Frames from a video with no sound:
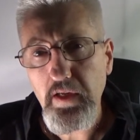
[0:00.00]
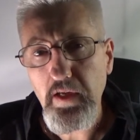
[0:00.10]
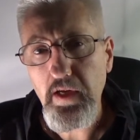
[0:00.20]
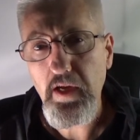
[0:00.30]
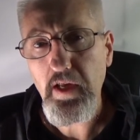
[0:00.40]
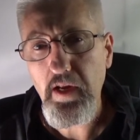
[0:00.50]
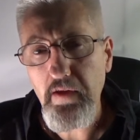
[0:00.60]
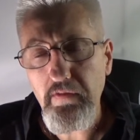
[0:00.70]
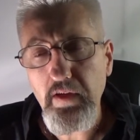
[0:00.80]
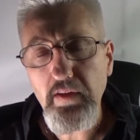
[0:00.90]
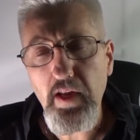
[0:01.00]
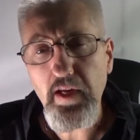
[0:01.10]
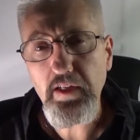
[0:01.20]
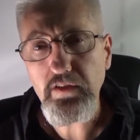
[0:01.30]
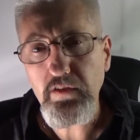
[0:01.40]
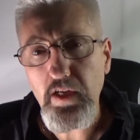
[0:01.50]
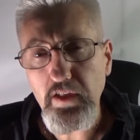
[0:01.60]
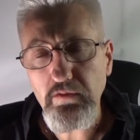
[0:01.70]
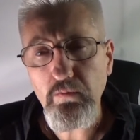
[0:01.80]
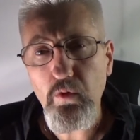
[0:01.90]
And I think that answer
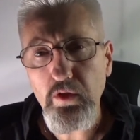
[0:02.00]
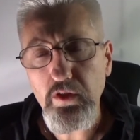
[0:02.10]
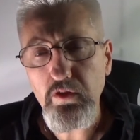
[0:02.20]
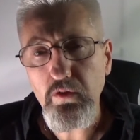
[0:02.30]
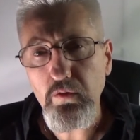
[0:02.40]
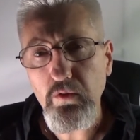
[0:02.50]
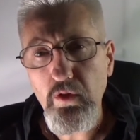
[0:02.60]
has more to do